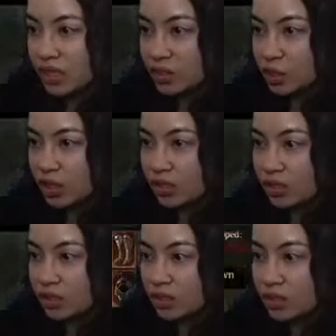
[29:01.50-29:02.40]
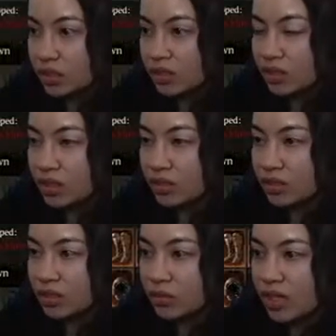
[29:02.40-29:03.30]
Dodge chance, energy on
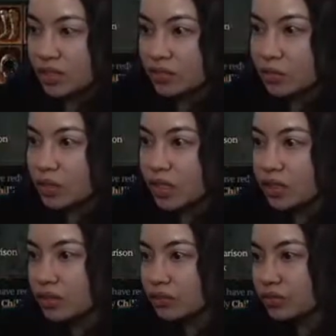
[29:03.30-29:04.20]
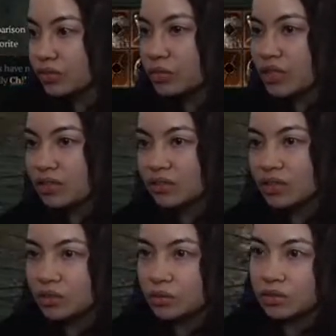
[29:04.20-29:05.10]
kill, maximum life, fire
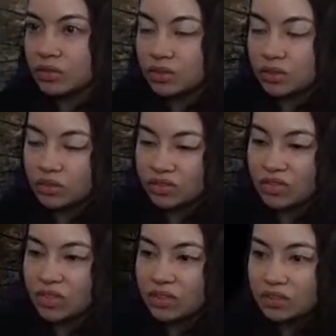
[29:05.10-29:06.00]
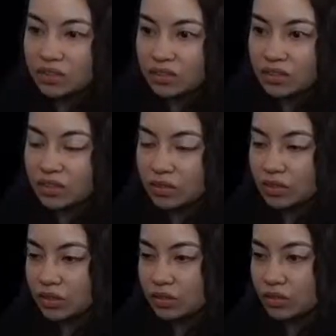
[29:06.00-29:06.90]
resource. Let's
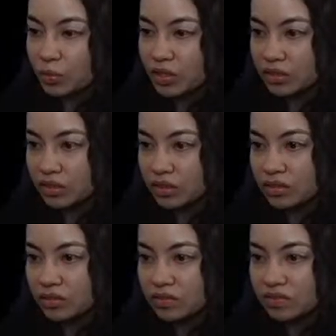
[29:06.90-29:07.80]
go to the pits.